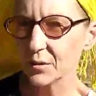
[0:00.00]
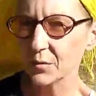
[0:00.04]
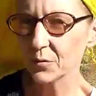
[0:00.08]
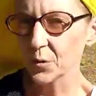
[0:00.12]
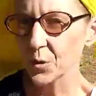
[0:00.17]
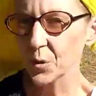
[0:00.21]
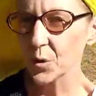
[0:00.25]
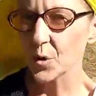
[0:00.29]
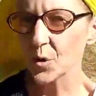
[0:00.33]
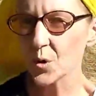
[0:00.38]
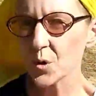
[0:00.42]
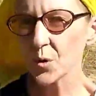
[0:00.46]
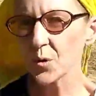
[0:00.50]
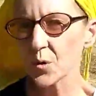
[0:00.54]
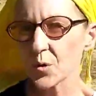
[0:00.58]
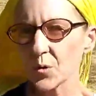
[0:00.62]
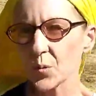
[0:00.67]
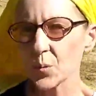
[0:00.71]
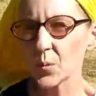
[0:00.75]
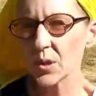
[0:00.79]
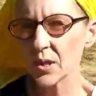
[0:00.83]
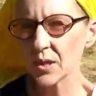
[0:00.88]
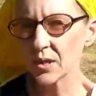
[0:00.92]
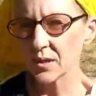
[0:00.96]
for
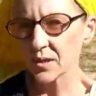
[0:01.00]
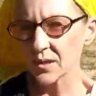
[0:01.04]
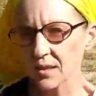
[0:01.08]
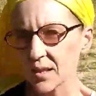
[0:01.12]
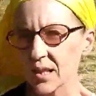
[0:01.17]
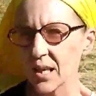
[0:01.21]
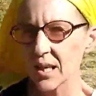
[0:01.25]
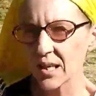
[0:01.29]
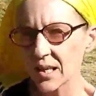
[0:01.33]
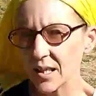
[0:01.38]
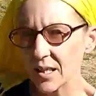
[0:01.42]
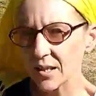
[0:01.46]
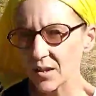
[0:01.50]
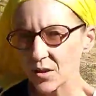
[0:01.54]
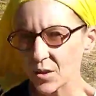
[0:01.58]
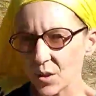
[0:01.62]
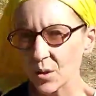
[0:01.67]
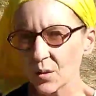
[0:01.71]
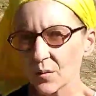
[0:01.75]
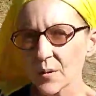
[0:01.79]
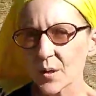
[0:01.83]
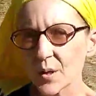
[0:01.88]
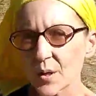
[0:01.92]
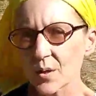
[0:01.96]
those with a
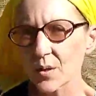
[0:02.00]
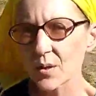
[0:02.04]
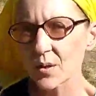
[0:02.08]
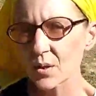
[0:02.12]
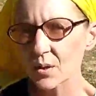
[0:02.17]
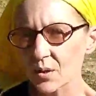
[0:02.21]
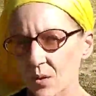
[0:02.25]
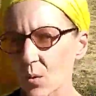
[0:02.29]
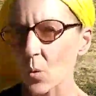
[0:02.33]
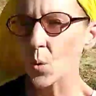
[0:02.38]
service